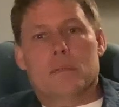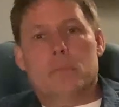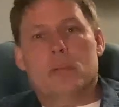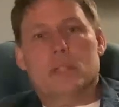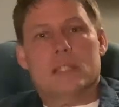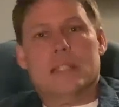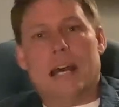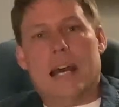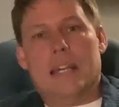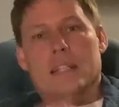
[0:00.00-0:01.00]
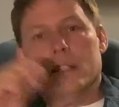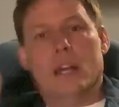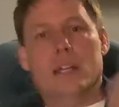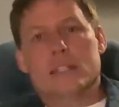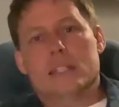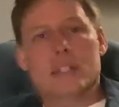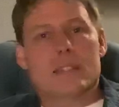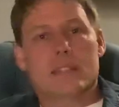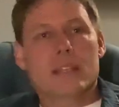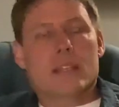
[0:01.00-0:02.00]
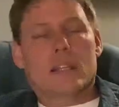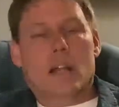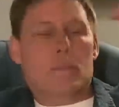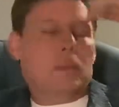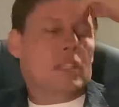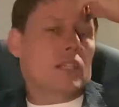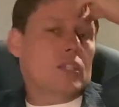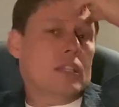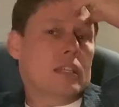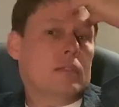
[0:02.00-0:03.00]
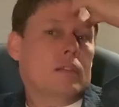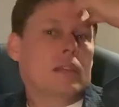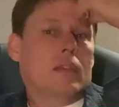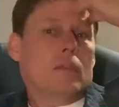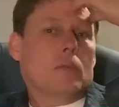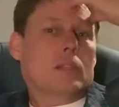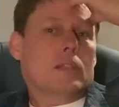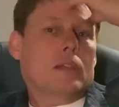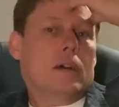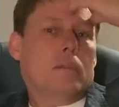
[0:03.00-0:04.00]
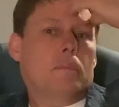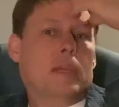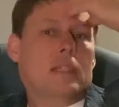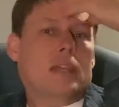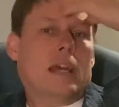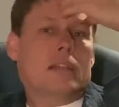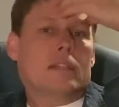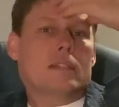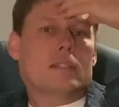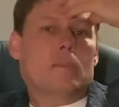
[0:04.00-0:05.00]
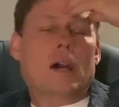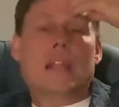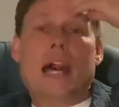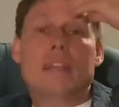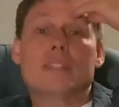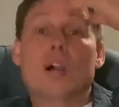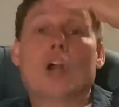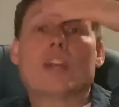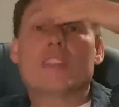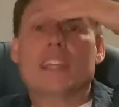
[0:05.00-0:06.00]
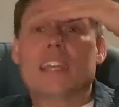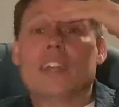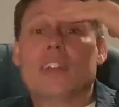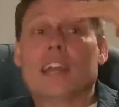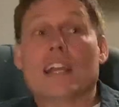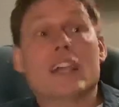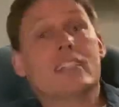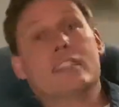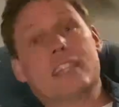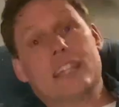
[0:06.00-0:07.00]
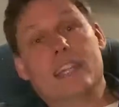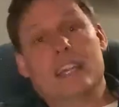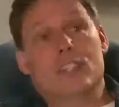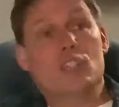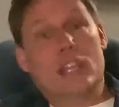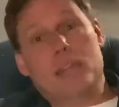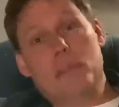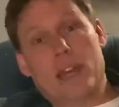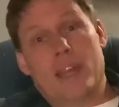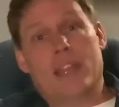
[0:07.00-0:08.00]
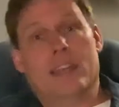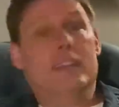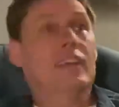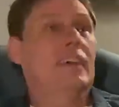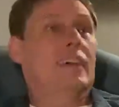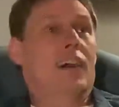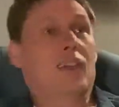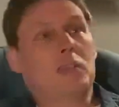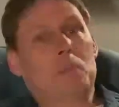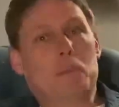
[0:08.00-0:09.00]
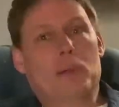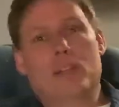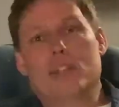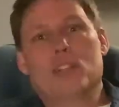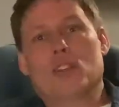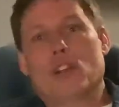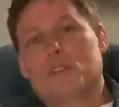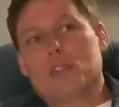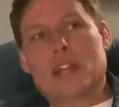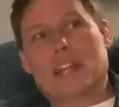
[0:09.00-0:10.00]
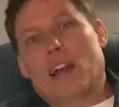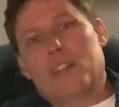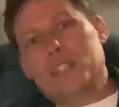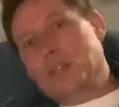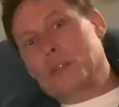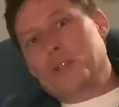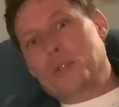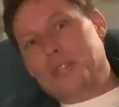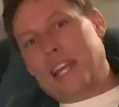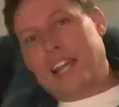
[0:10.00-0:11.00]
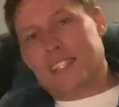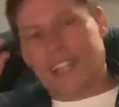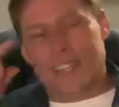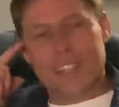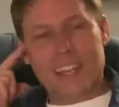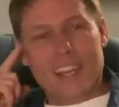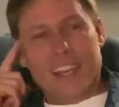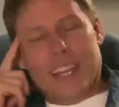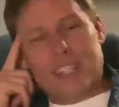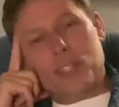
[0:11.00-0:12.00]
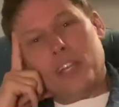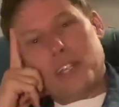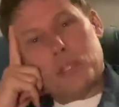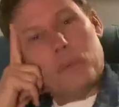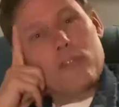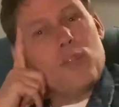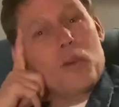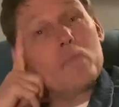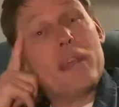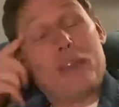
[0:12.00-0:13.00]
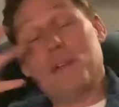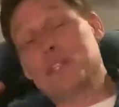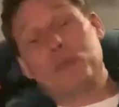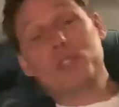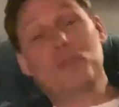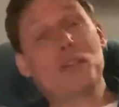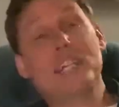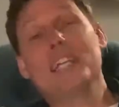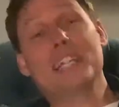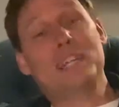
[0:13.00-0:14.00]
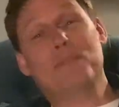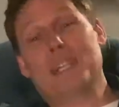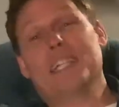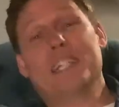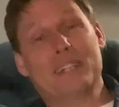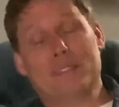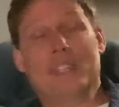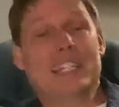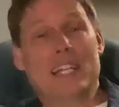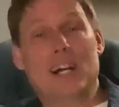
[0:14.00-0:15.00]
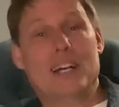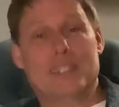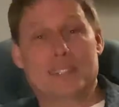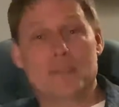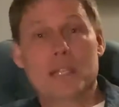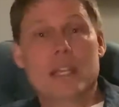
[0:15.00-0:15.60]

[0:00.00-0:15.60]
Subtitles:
pulled aside and got into this competition and was picked as Spotlight Song of the Year. And I got to sing it at GMA, and all these people here at Your Nervous Wreck and all these who's and has. And so you got to perform that, which was really, really, really awesome.